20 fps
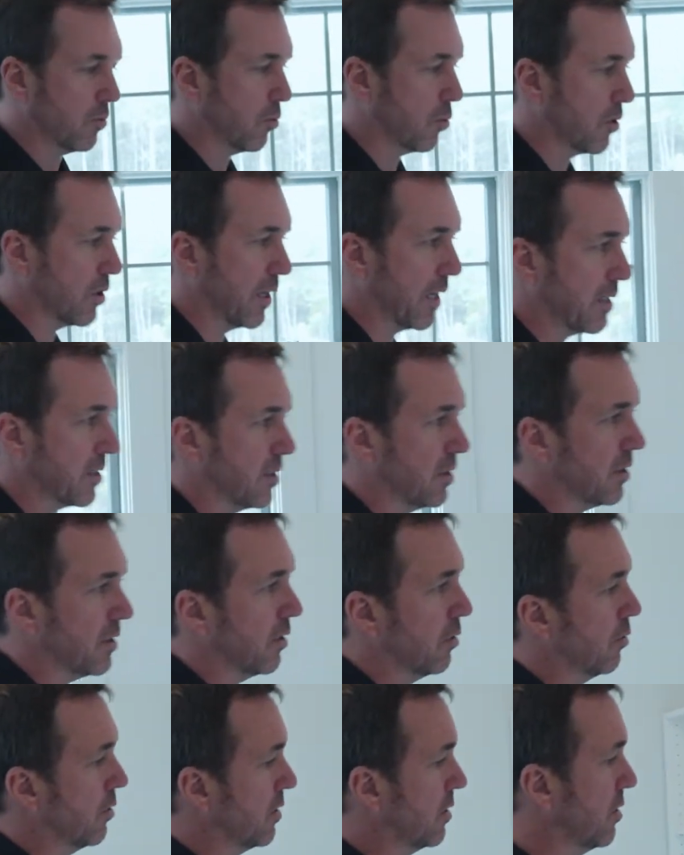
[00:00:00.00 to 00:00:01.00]
we're actually
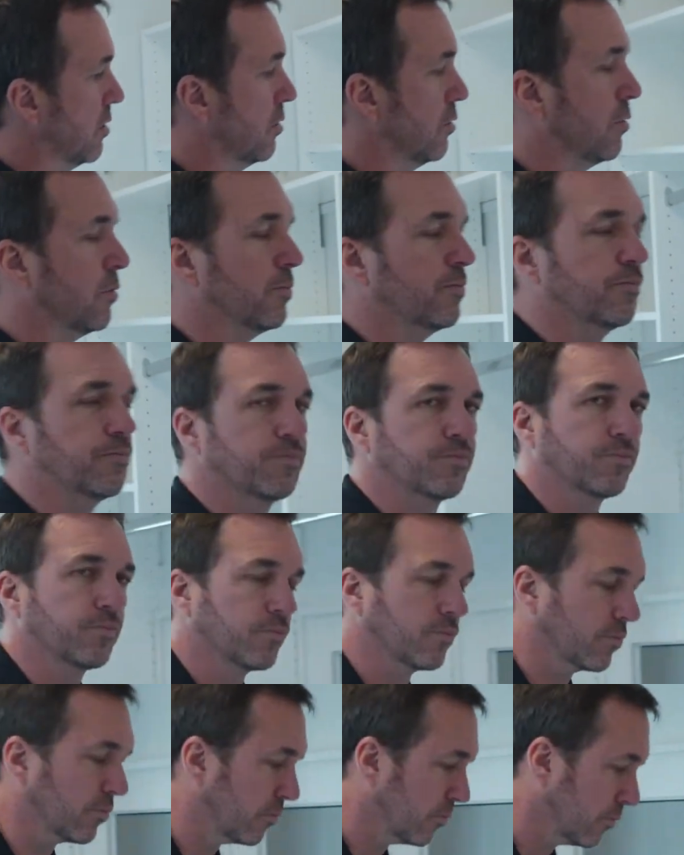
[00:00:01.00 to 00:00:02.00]
going to
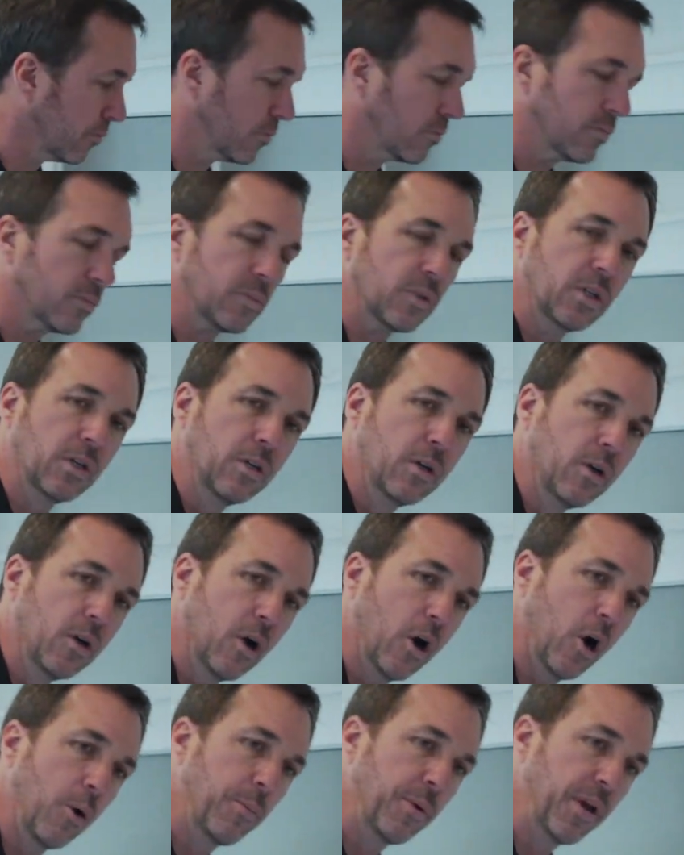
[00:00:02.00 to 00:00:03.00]

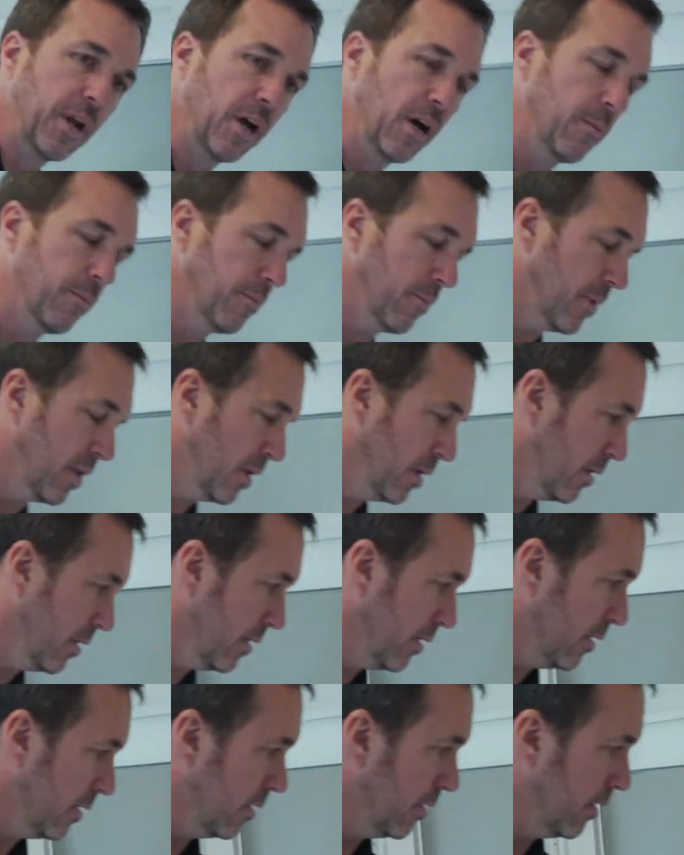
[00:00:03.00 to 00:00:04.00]
open up
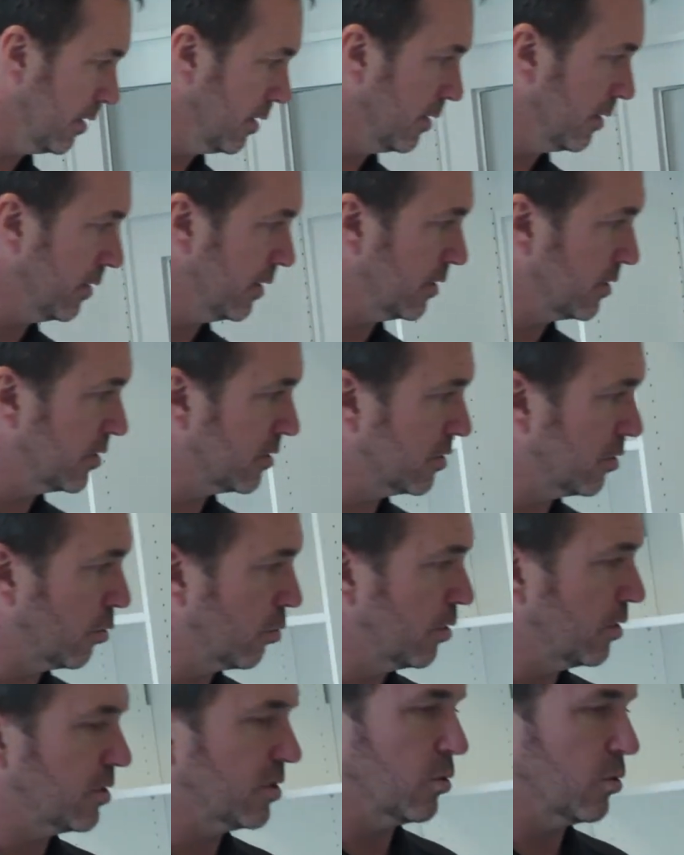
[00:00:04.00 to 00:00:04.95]
this storage